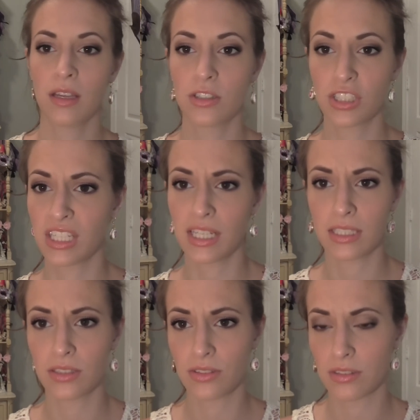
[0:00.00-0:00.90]
just in
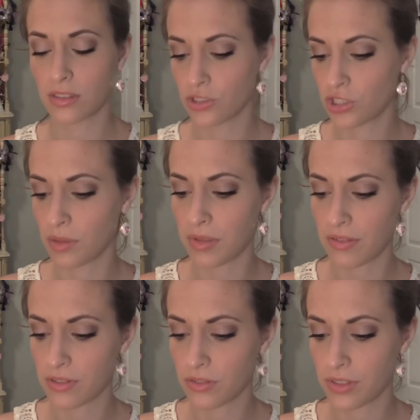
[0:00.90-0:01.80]
case there's some
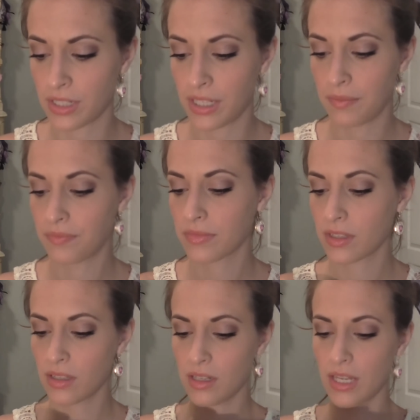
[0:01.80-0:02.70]
left over in it.
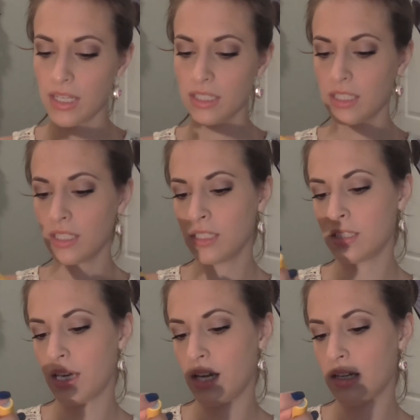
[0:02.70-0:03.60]
Next
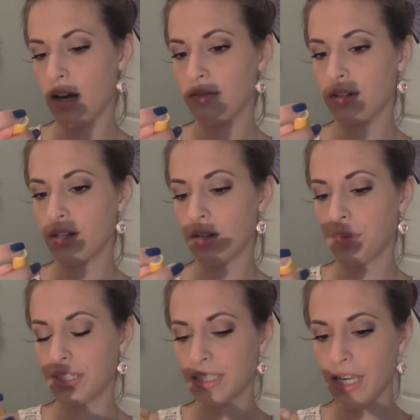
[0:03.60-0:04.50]
is a
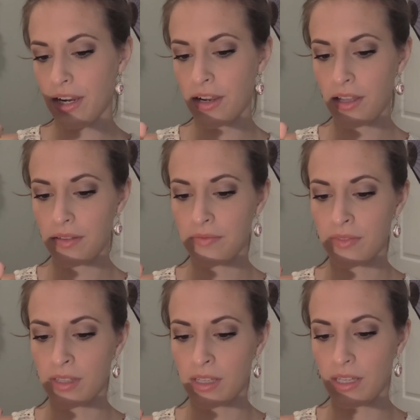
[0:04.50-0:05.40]
Covergirl mascara.
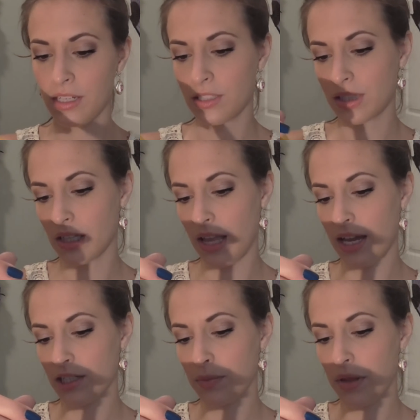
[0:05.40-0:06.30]
It is the
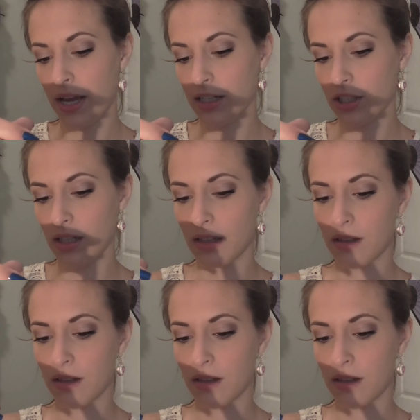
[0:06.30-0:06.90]
Lash Blast